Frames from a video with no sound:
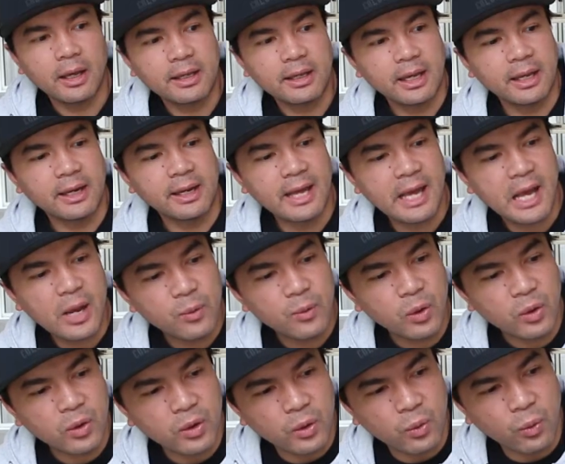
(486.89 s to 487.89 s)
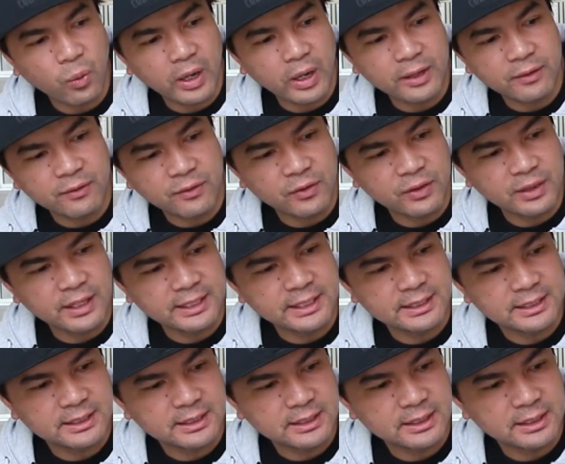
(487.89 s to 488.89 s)
Okay, now we're gonna wait for
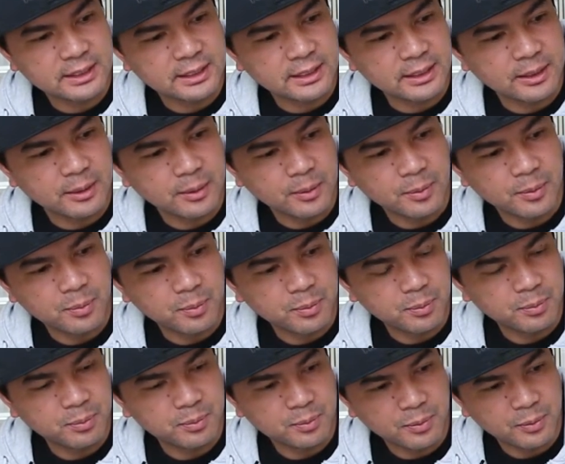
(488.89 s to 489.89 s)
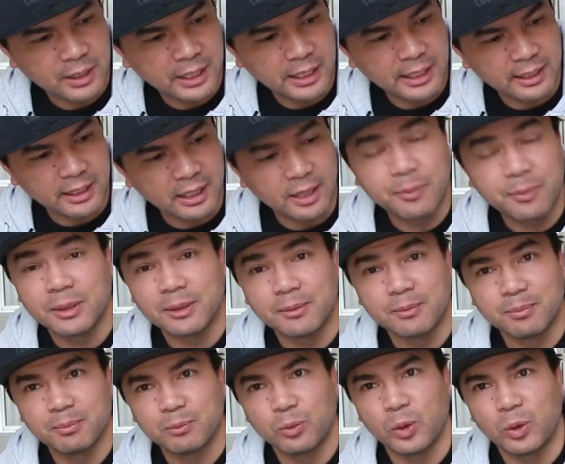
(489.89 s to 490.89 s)
this to heat up
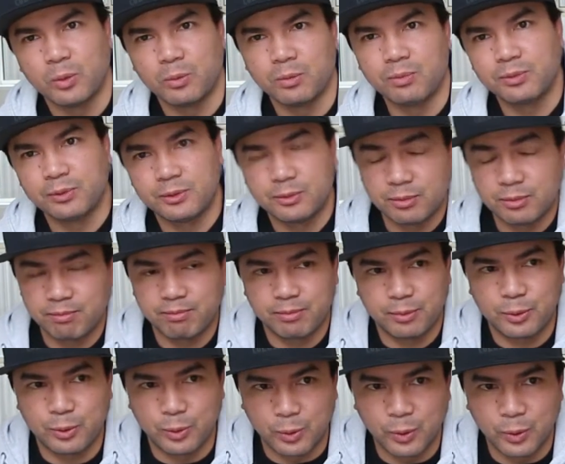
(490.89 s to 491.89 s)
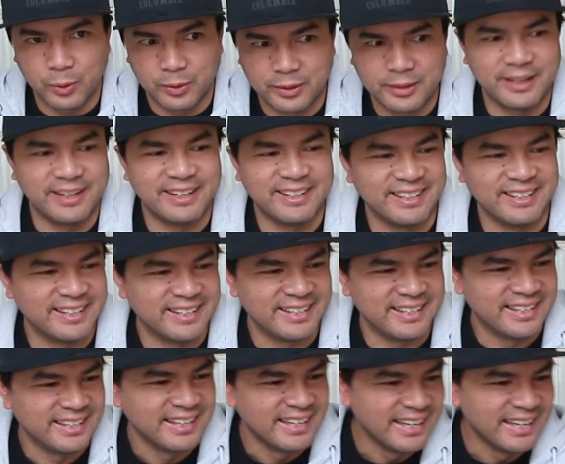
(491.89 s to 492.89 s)
and, well, cook.
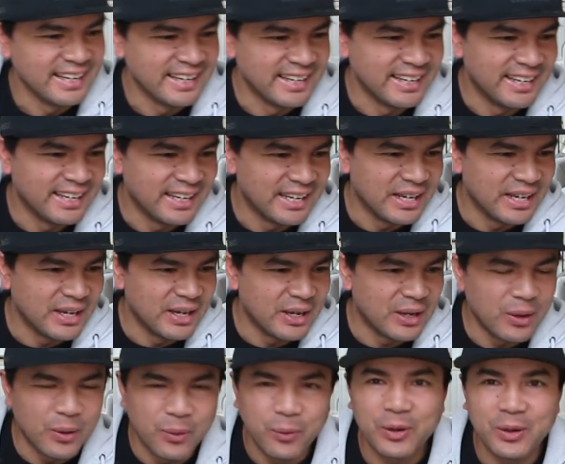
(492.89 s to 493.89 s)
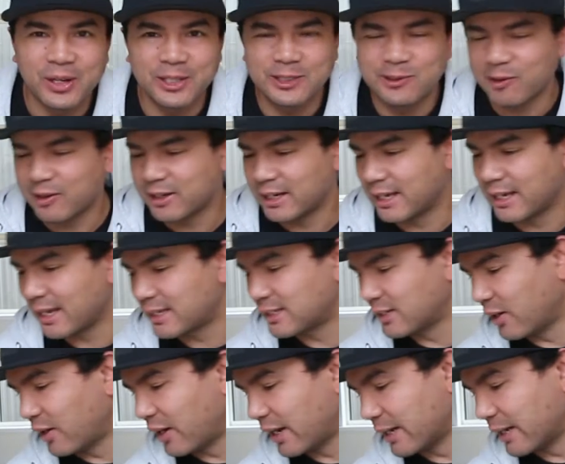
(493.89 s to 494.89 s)
We're gonna try the
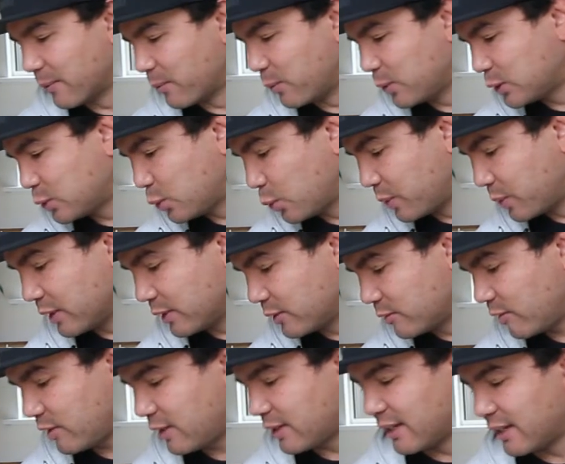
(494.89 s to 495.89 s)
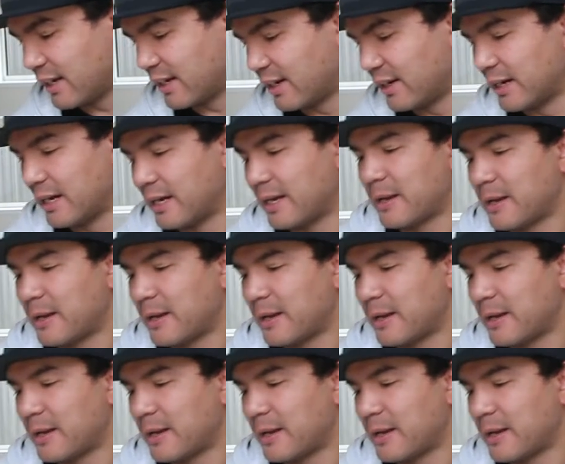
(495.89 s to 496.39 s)
next item, which will be a drink now.